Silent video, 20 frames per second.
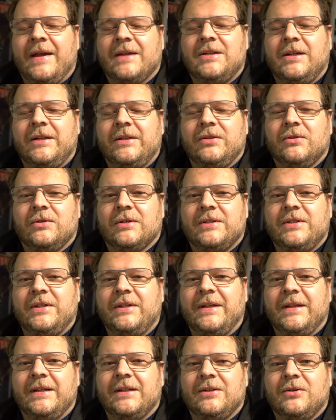I actually thought
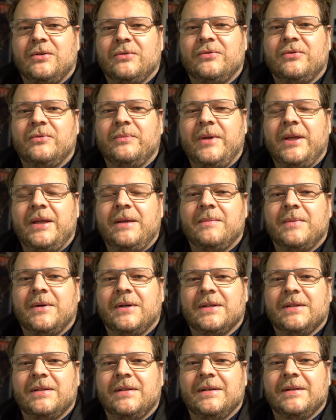she did it all for me,
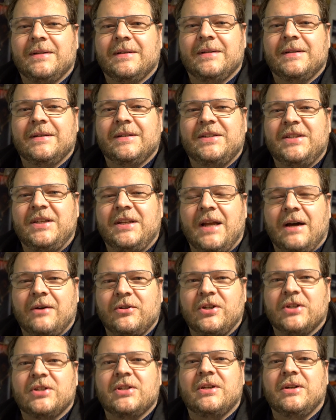but she
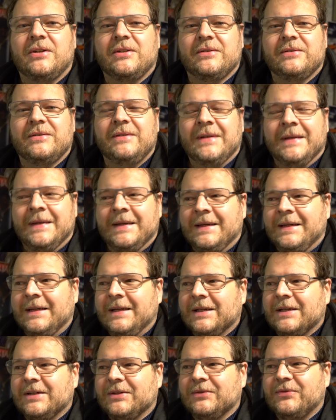now just
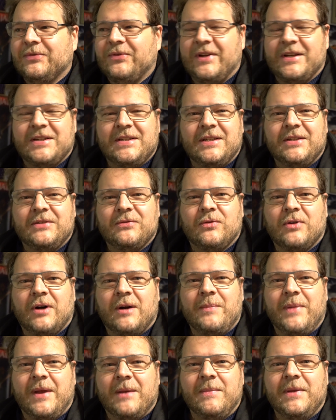confessed it's for
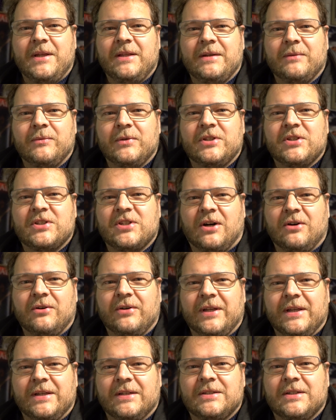our big meeting with
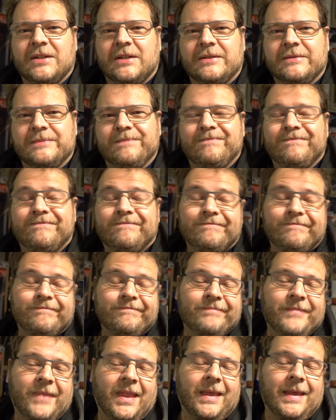Sony. So,
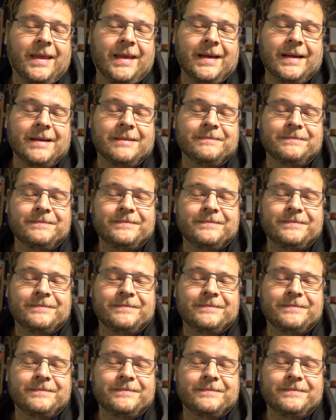yeah.